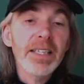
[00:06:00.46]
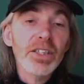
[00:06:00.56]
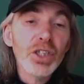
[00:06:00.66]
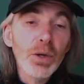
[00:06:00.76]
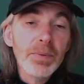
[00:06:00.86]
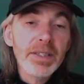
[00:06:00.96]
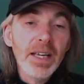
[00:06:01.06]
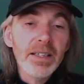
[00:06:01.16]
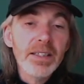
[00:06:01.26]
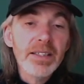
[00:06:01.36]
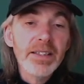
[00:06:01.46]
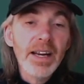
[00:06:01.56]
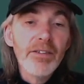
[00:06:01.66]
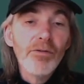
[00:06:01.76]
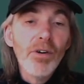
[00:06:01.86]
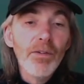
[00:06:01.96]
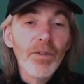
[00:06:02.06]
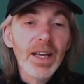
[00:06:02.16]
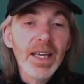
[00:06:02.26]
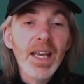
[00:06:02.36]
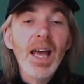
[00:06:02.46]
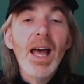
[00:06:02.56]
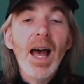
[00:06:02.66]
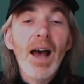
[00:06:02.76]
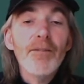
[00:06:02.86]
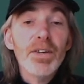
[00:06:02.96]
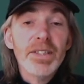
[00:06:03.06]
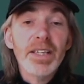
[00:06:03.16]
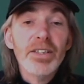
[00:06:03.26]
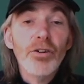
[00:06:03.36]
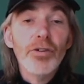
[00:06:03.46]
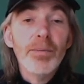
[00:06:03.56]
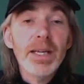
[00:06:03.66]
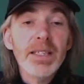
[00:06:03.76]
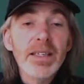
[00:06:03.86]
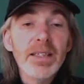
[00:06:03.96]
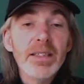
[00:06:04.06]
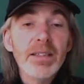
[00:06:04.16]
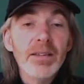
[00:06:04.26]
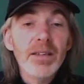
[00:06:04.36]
It's a 2% descent roughly for 600 meters.